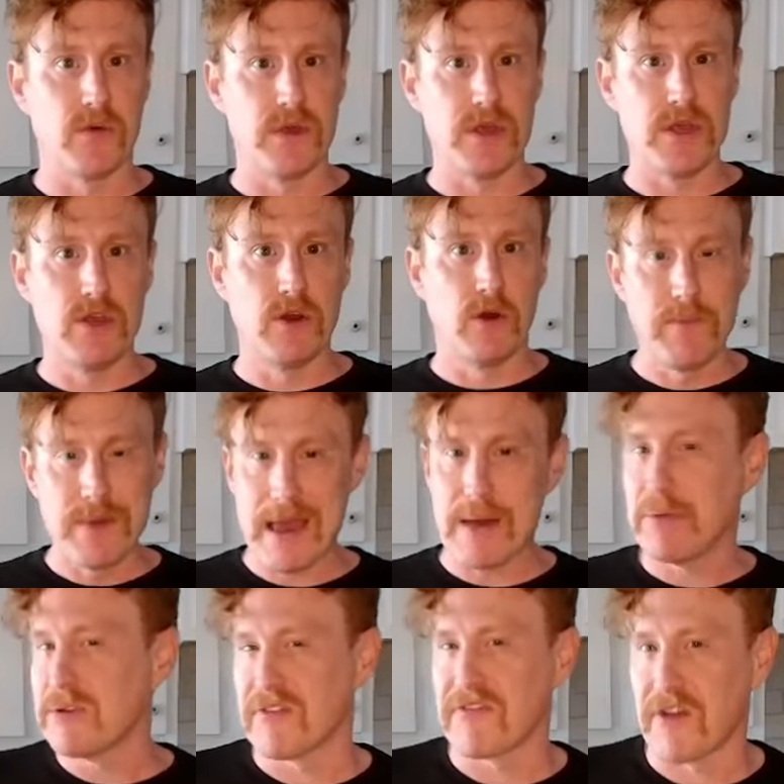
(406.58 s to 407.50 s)
you'll be
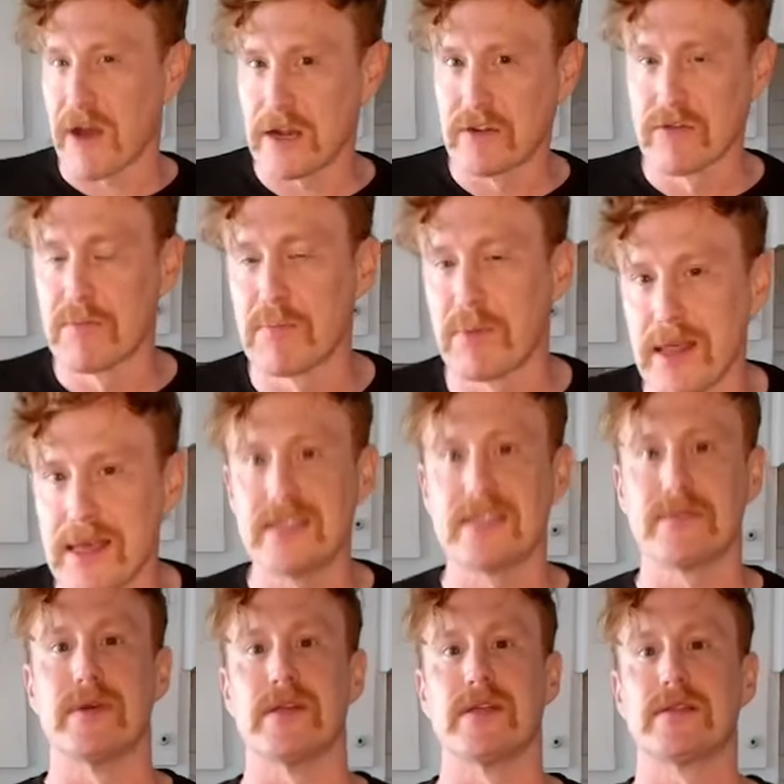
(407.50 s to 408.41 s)
able to find
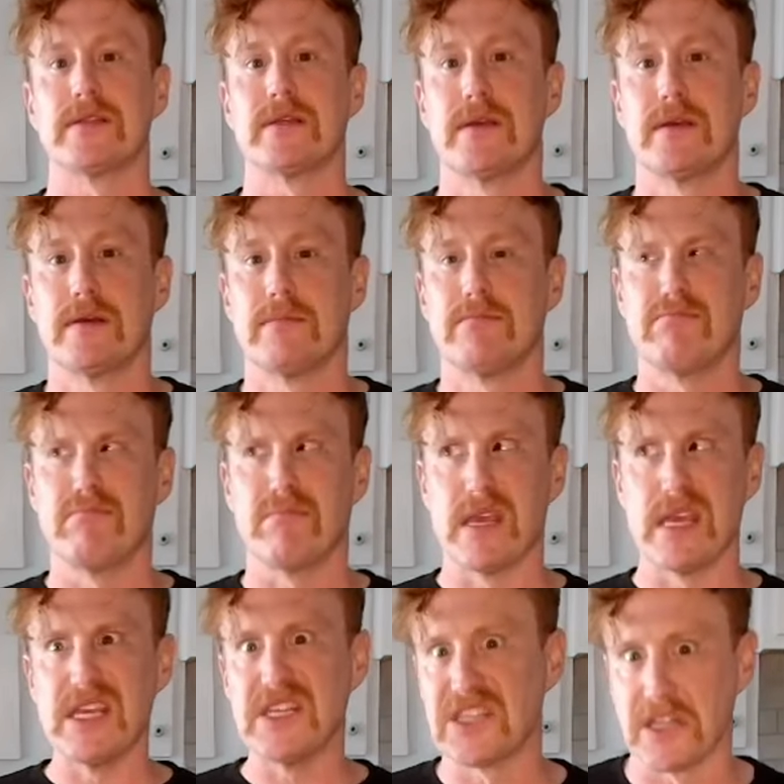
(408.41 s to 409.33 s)
replacements
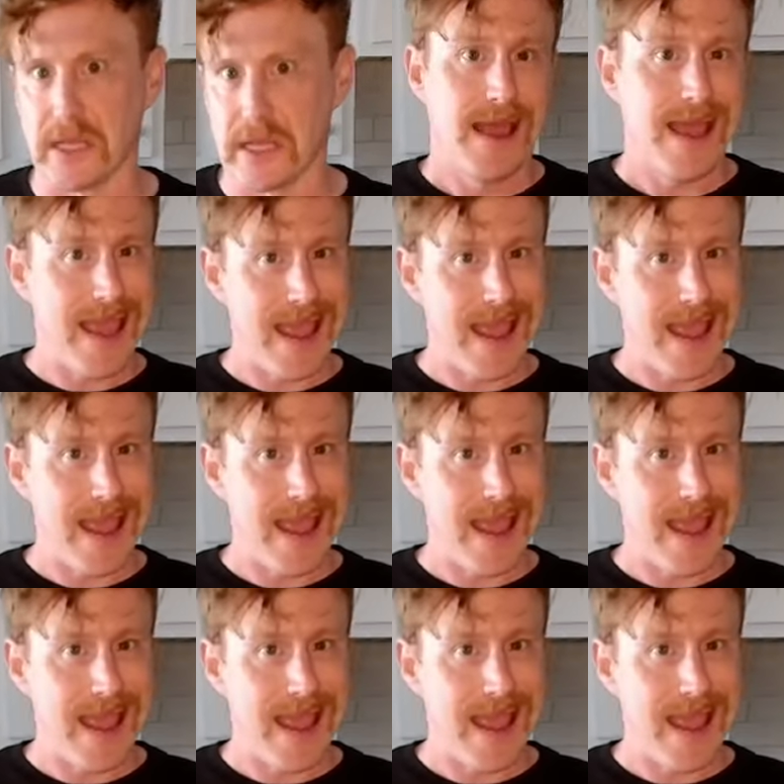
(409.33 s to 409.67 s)
easily.